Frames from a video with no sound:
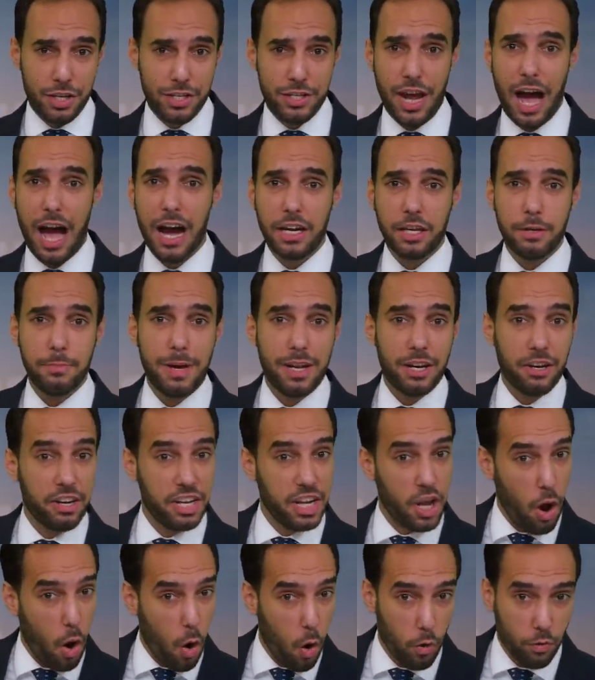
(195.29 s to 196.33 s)

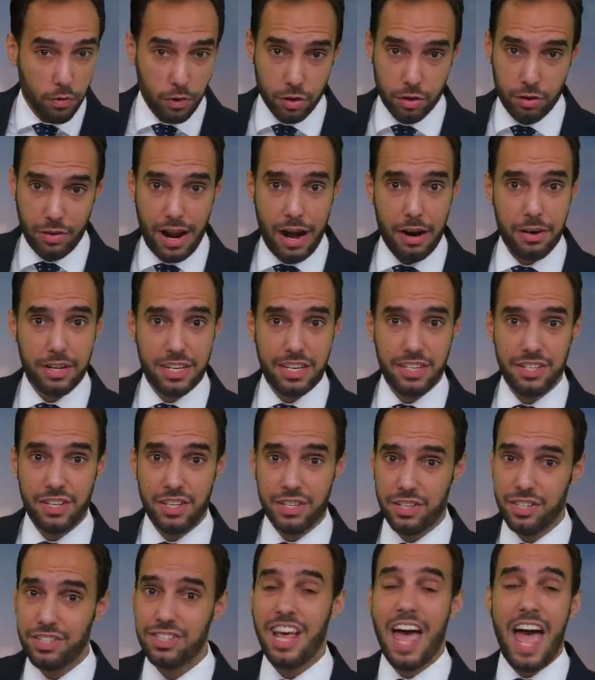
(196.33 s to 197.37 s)
documenting overcrowded
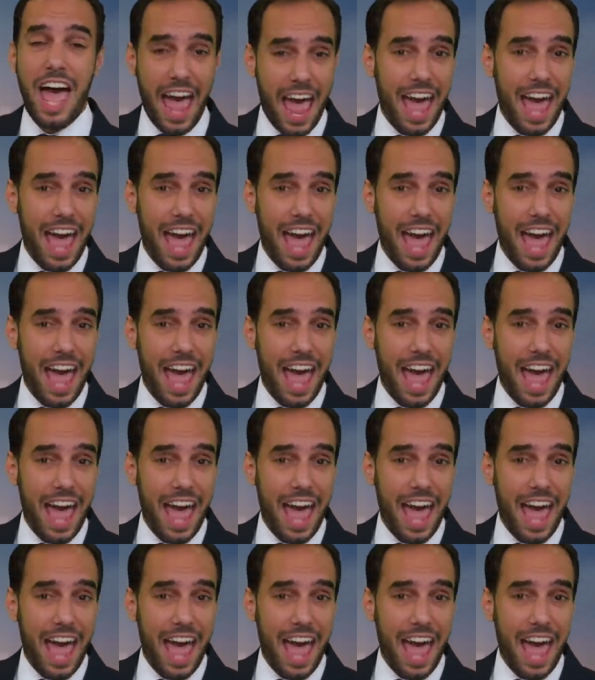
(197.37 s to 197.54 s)
conditions